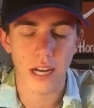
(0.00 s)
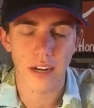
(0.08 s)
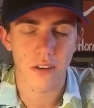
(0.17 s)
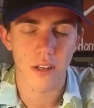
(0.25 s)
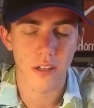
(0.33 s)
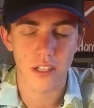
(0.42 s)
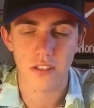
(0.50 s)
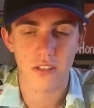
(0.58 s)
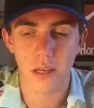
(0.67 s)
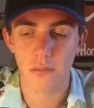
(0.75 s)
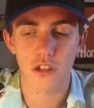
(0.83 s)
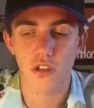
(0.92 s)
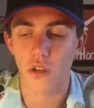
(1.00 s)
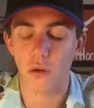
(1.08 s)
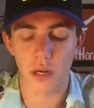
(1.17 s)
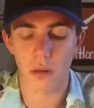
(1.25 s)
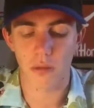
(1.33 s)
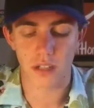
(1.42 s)
I don't know. That's, I'm just
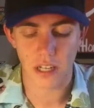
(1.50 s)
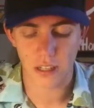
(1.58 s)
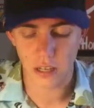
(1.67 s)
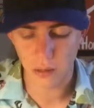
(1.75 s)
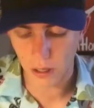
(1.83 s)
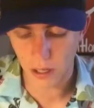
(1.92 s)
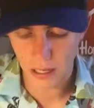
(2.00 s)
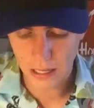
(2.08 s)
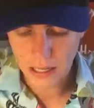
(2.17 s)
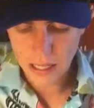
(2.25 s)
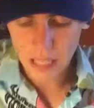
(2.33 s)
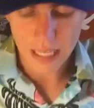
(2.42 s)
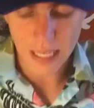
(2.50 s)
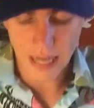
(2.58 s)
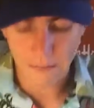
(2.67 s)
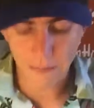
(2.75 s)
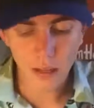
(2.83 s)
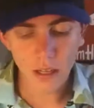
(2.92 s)
throwing numbers out there. But
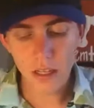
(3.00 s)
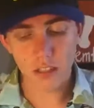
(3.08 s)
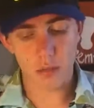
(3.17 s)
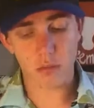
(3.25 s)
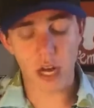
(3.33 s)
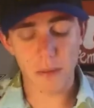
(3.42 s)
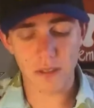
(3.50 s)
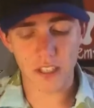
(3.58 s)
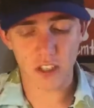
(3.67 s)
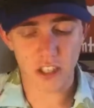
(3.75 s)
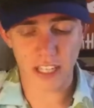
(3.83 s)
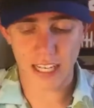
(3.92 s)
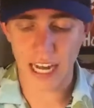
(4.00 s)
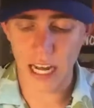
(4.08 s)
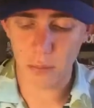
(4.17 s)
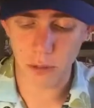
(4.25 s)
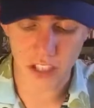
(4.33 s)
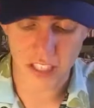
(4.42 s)
yeah, some competition that
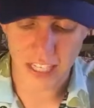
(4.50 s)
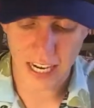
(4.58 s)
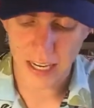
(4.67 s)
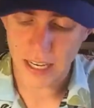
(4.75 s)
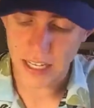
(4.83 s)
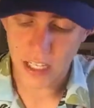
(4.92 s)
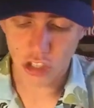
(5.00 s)
Kyle Busch has had.